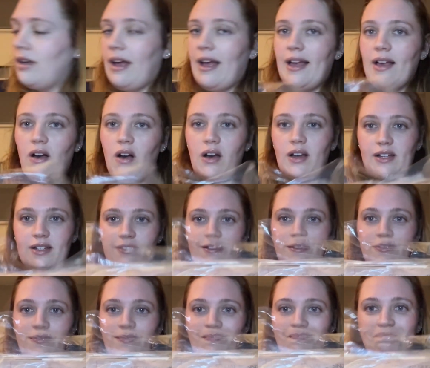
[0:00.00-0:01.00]
I got
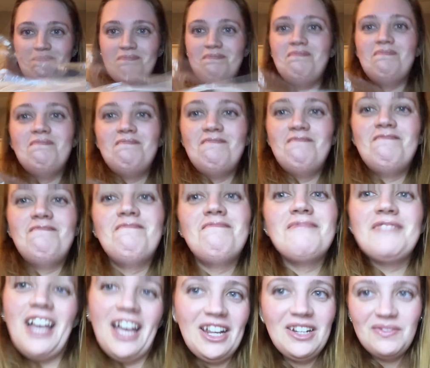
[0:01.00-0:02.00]

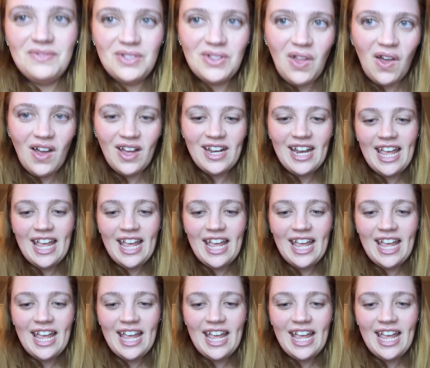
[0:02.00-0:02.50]
kind of a lot,